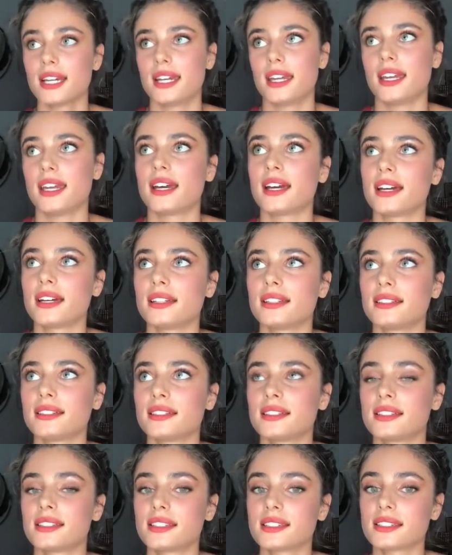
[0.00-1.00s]

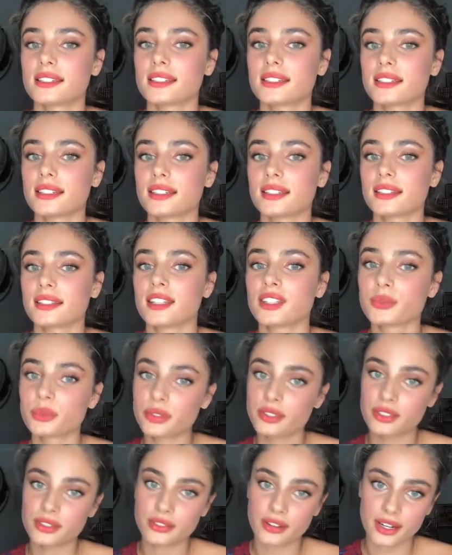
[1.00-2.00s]
and this
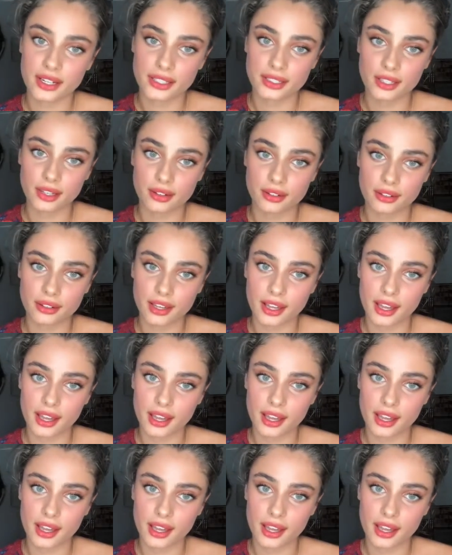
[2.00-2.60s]
one is very subtle,